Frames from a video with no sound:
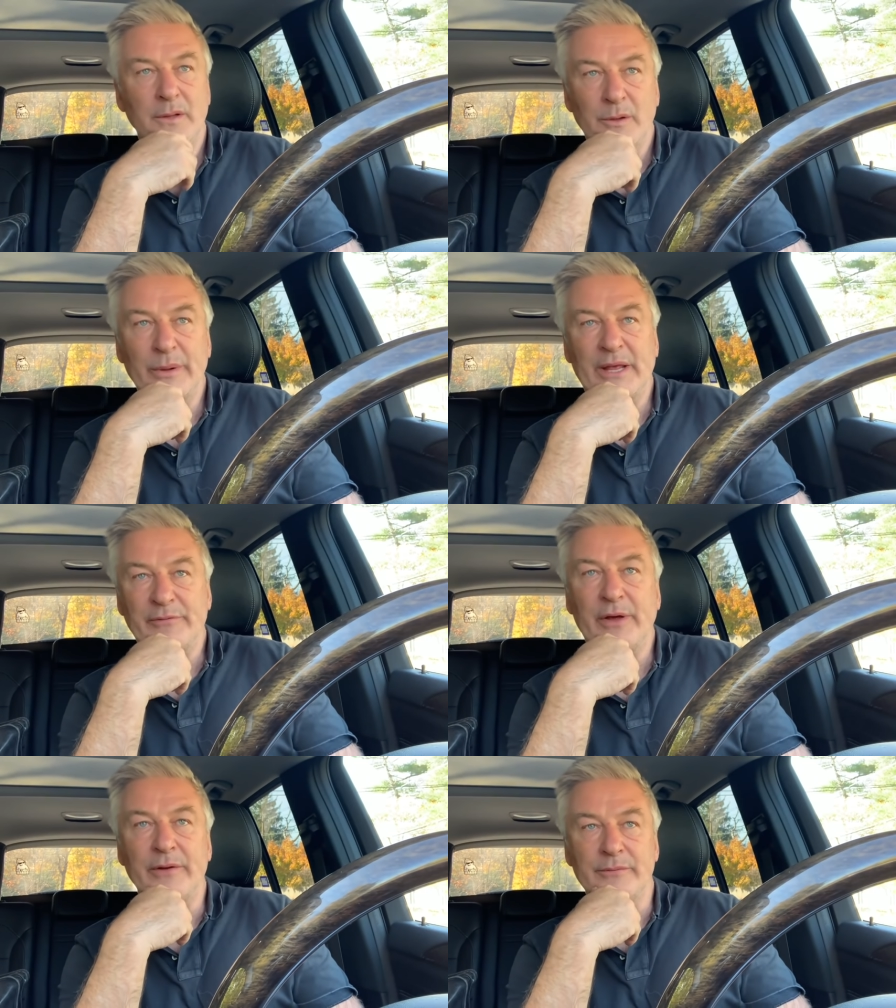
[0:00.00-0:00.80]
We had
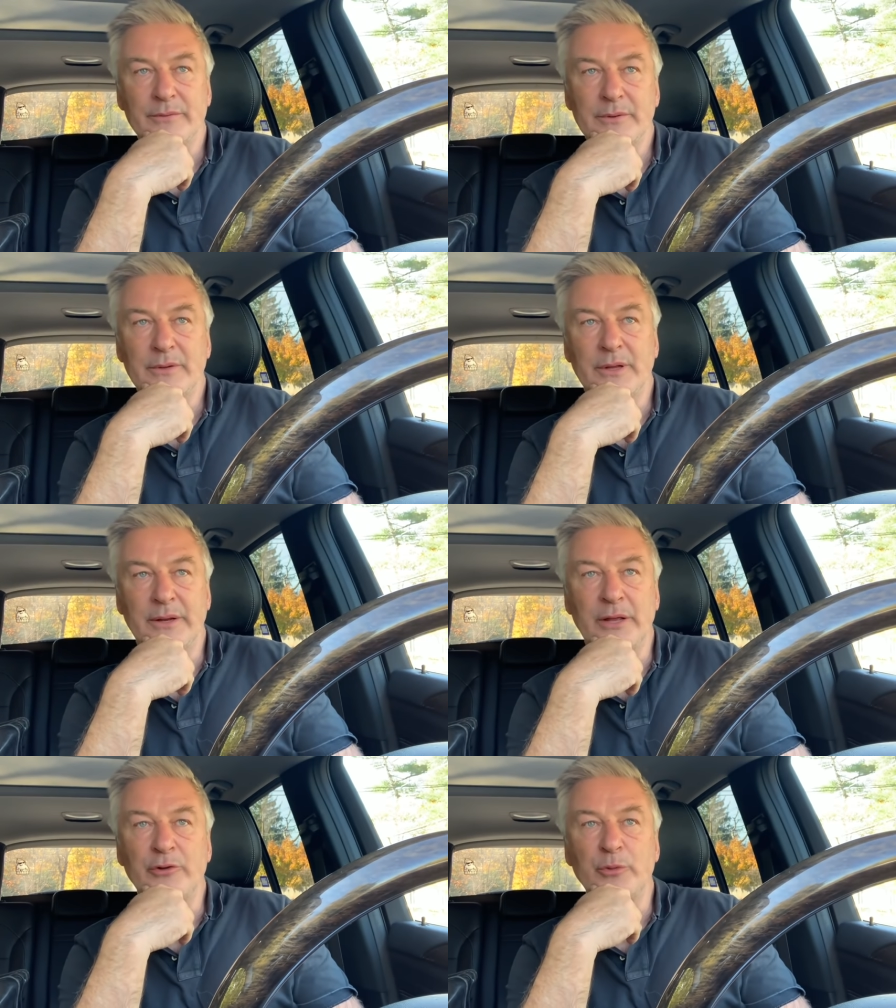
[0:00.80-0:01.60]
fun.
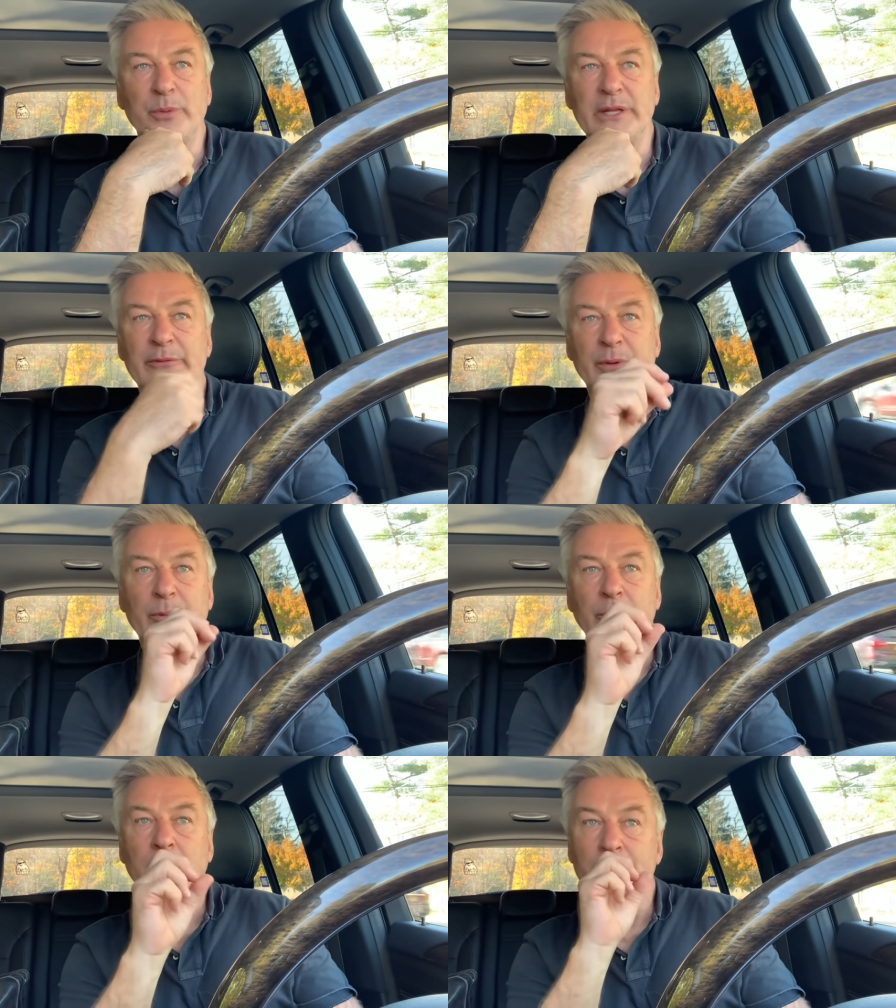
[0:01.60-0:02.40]
And I do believe we
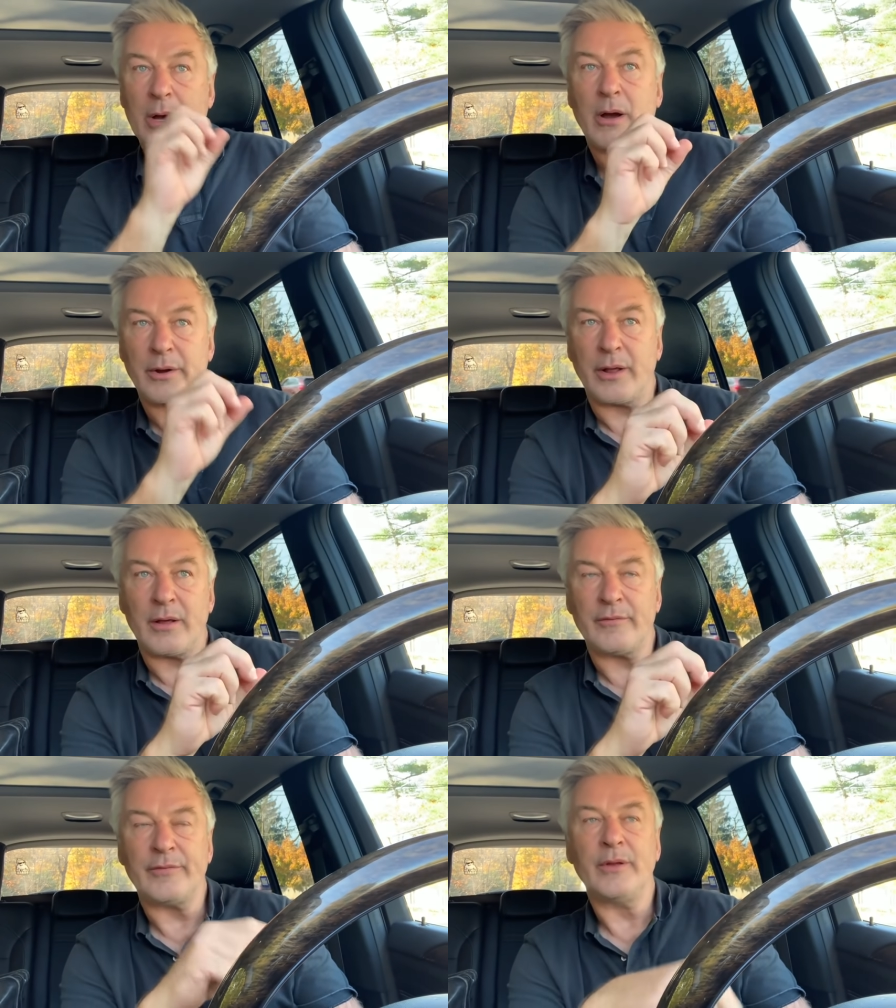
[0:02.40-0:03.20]
were a part
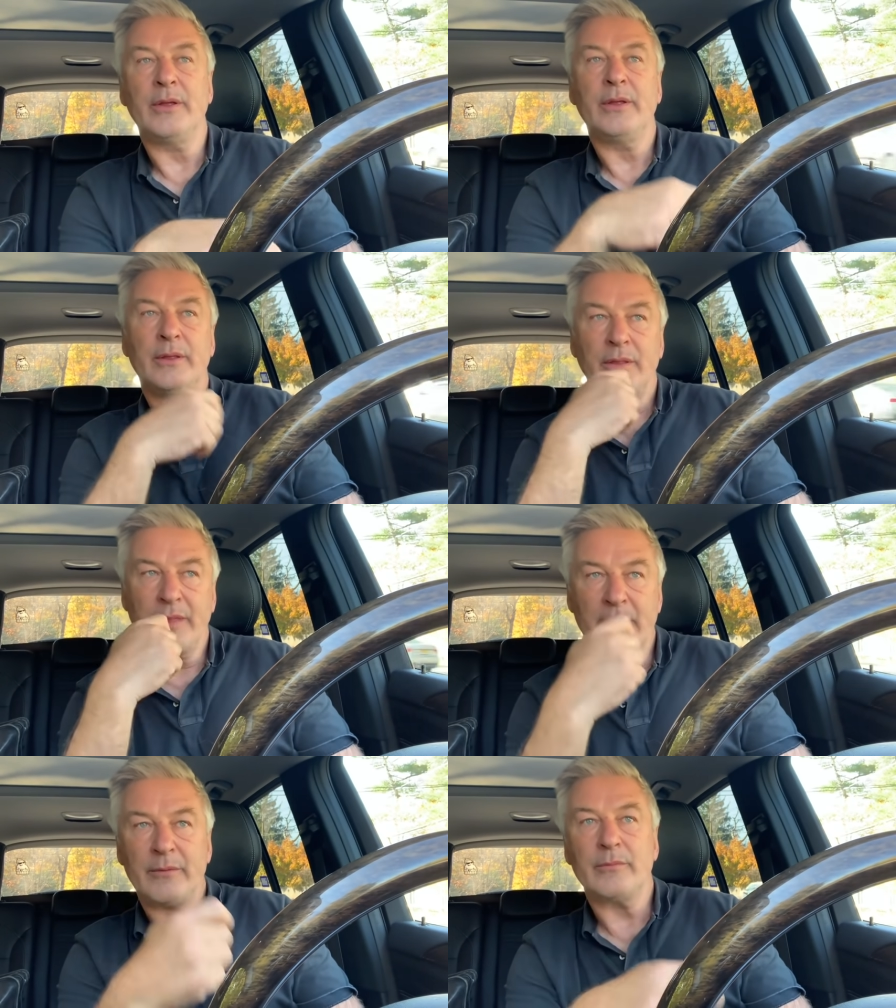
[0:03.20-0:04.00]
of
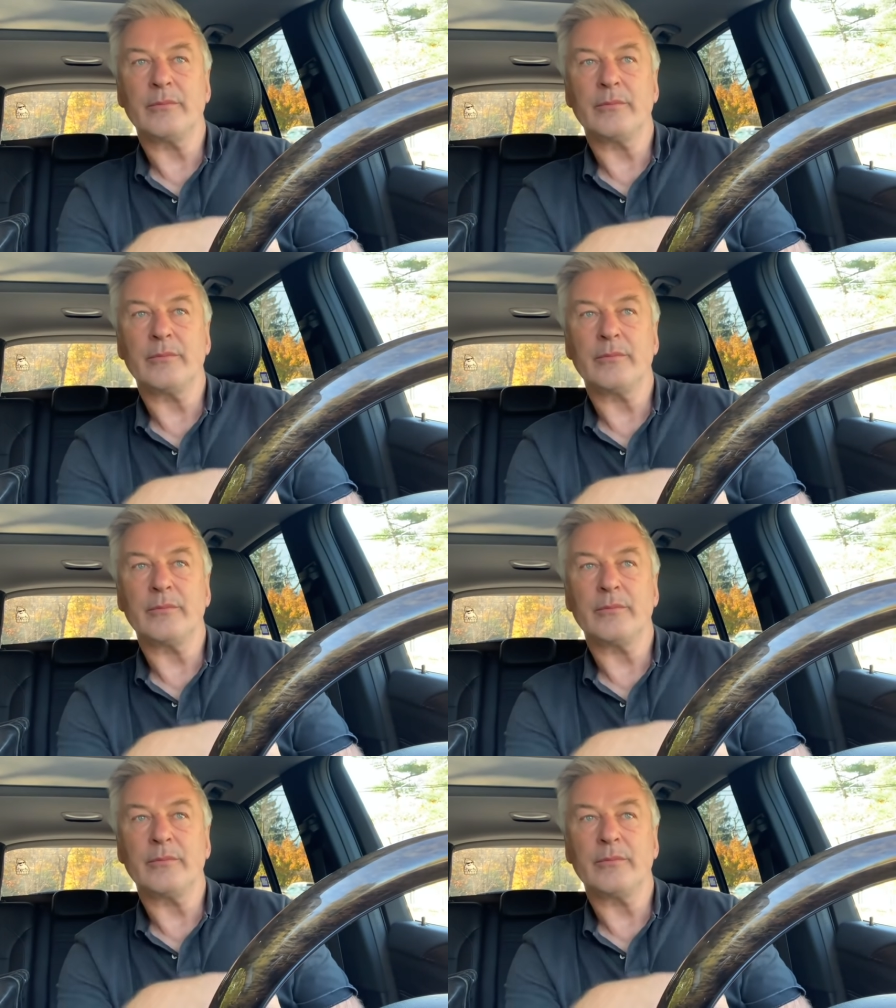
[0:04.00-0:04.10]
that